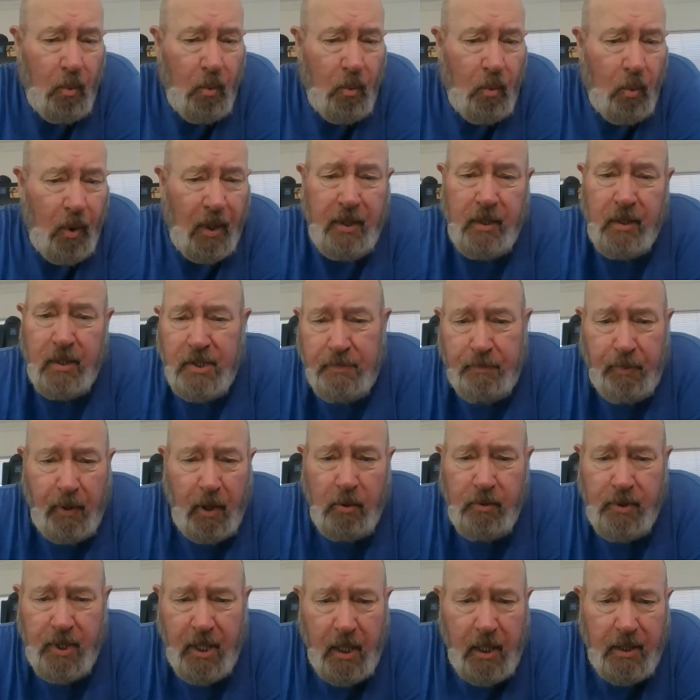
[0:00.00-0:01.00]
What does
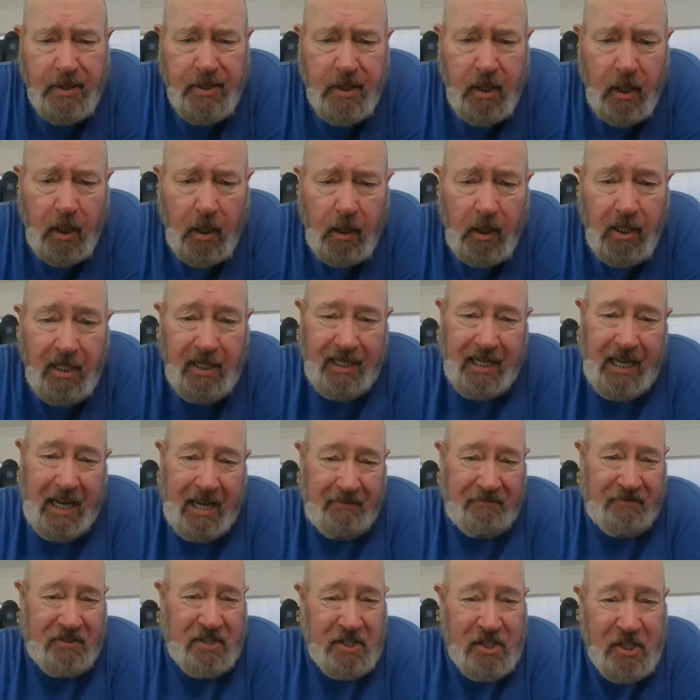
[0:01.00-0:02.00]
protesting
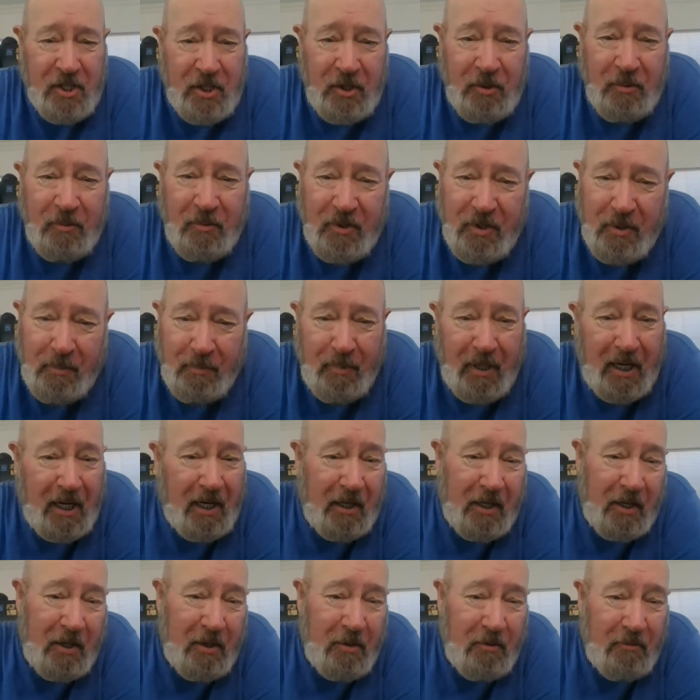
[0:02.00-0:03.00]
have to do with the
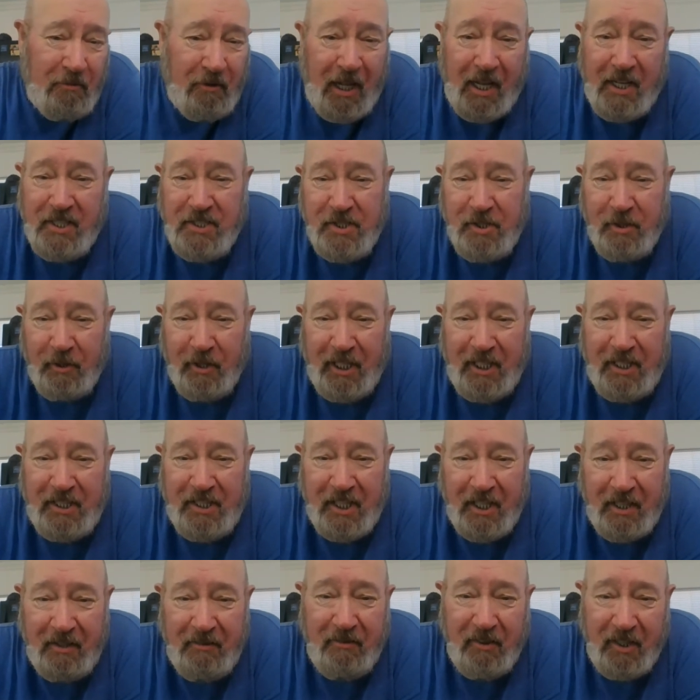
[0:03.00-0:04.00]
brand new flat screen
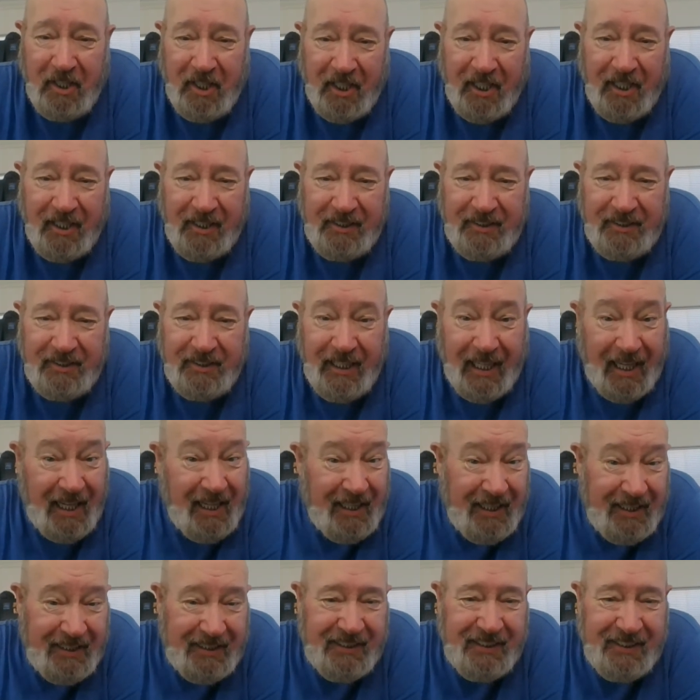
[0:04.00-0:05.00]
TV? Huh?
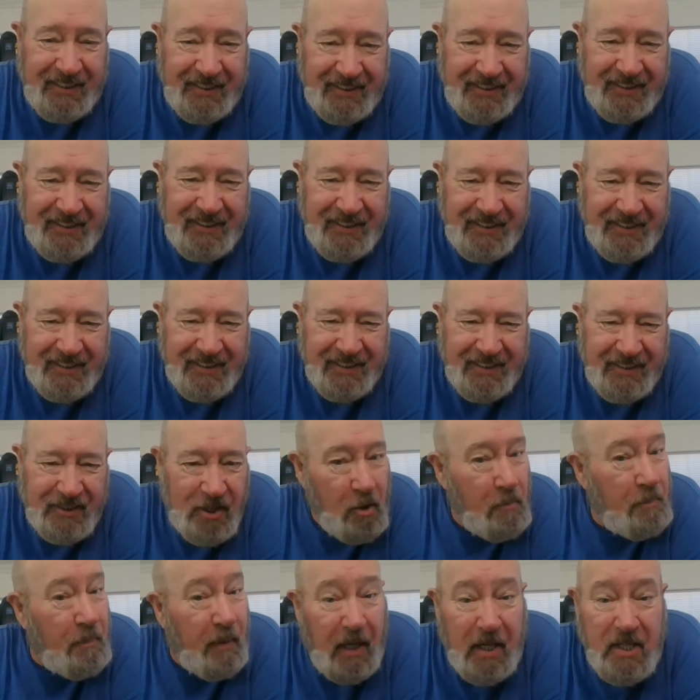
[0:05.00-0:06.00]

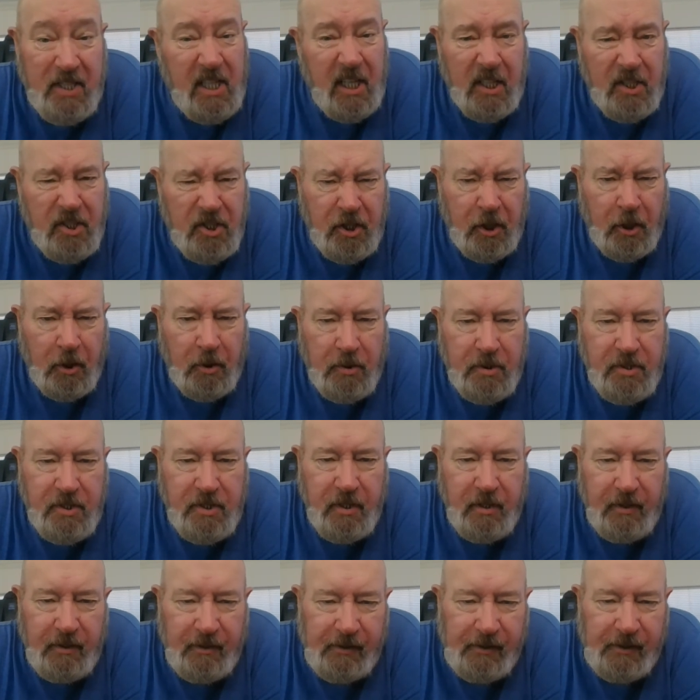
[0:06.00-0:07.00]
New pair of tennis shoes.
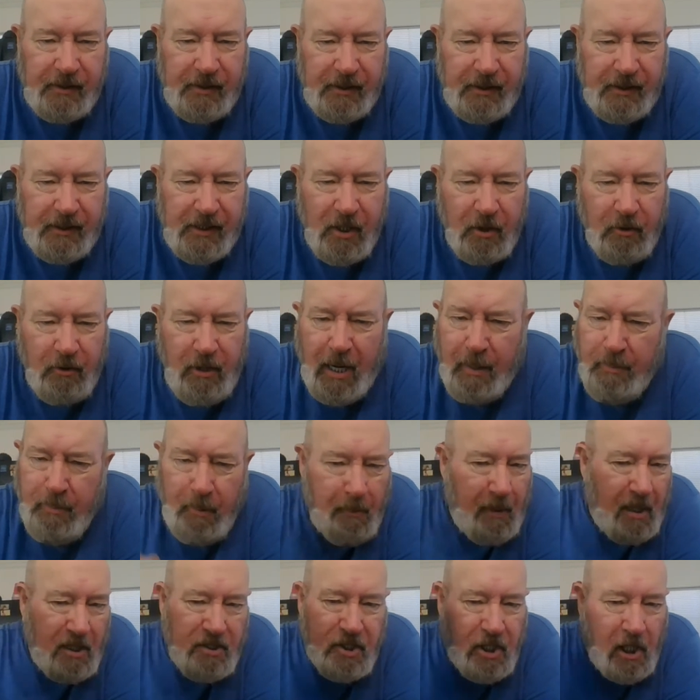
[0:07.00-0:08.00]
Grab a
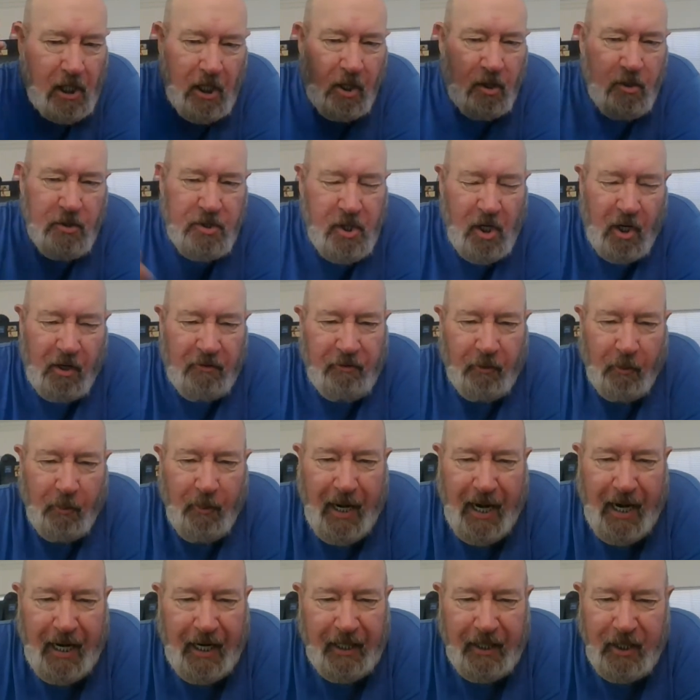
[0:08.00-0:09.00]
bunch of clothes off a
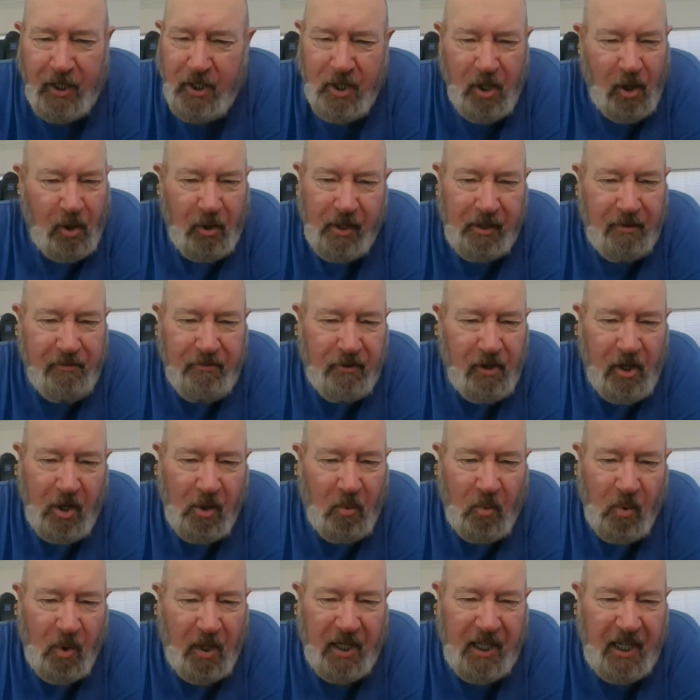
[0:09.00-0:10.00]
rack. You don't even know
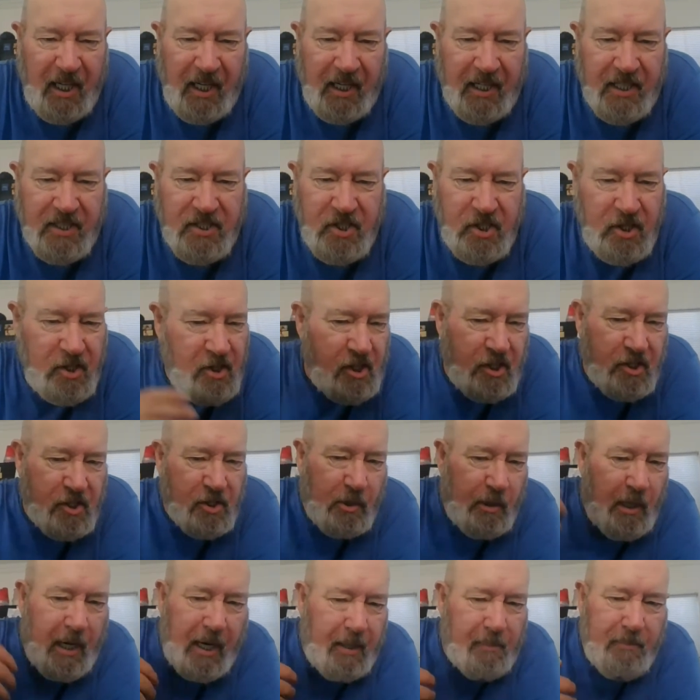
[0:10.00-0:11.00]
what it is. You just
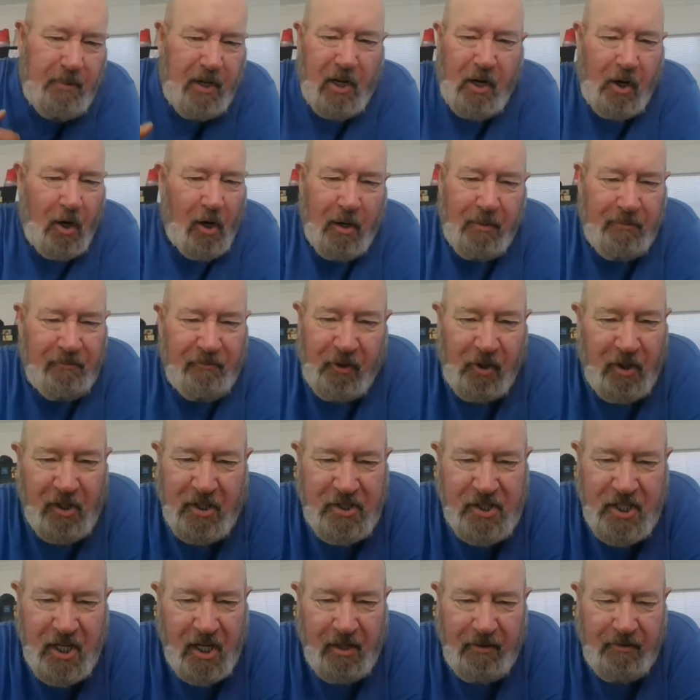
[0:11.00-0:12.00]
grabbed an armful of
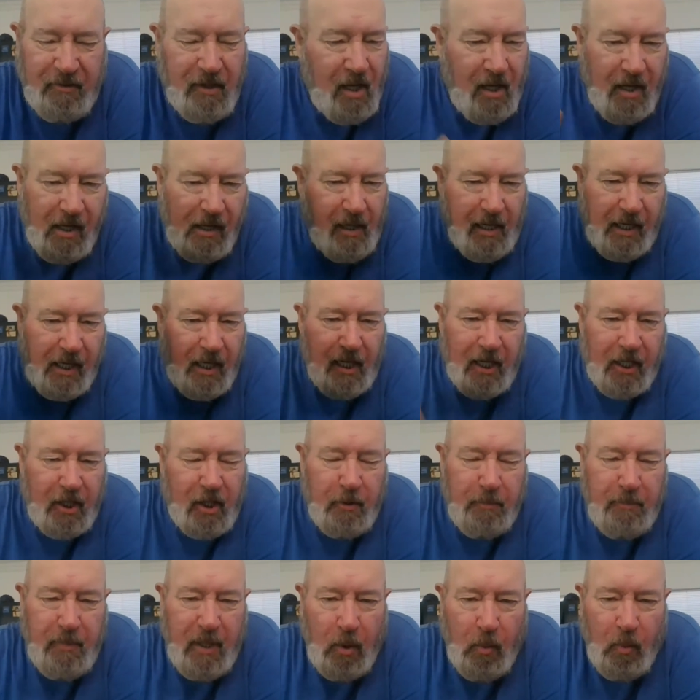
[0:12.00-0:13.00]
stuff. Hell, it
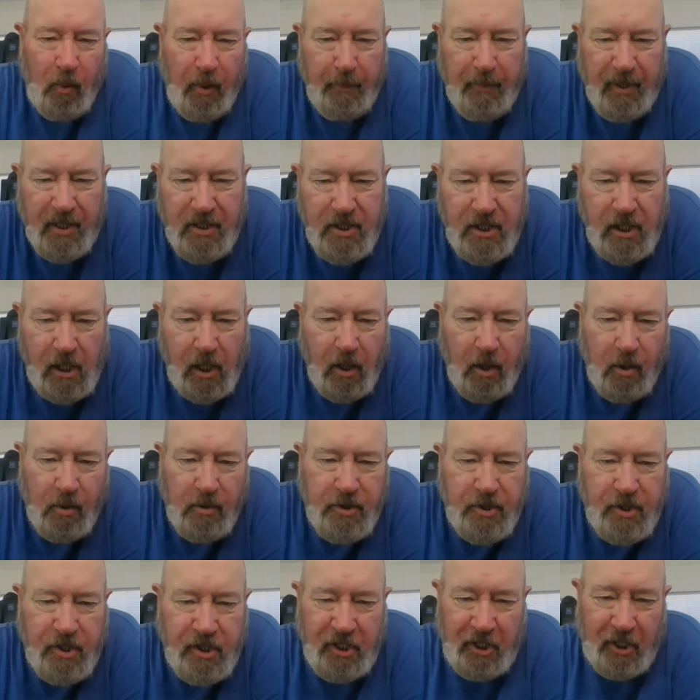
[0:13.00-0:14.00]
could be women's
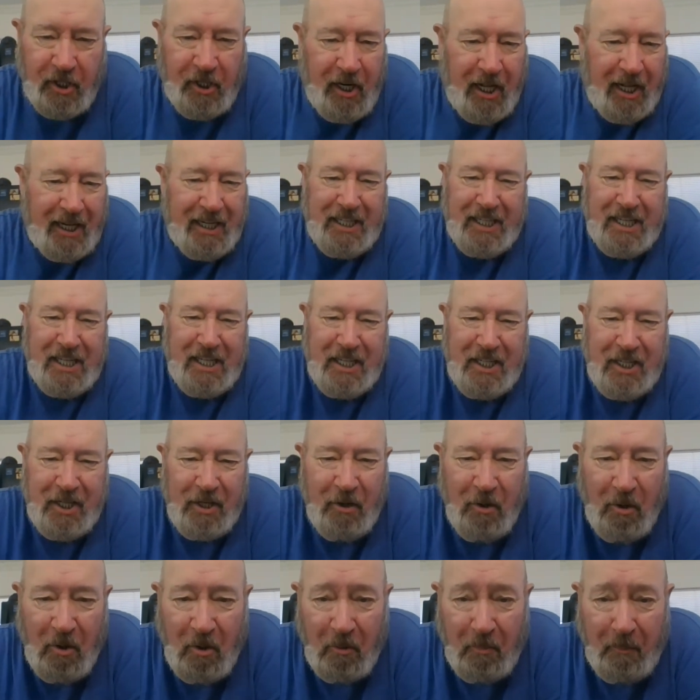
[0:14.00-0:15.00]
clothes. You're a
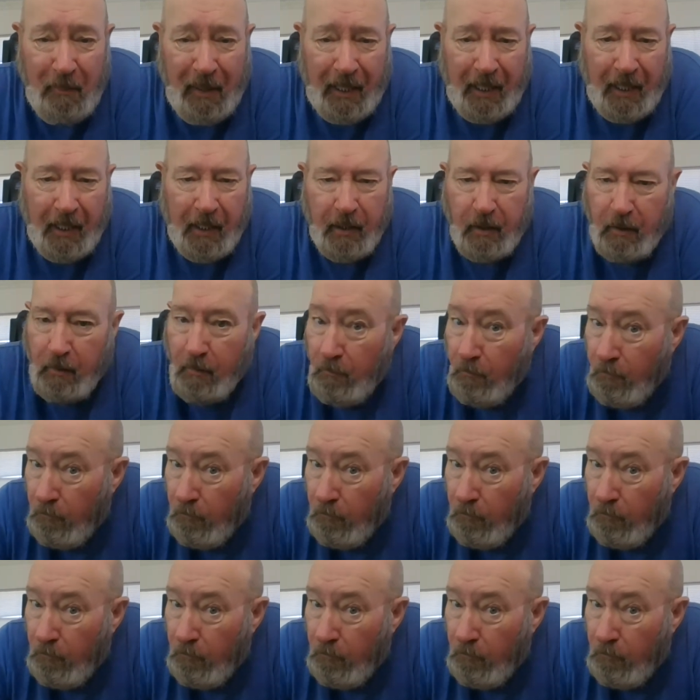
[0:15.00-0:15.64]
19-year-old man.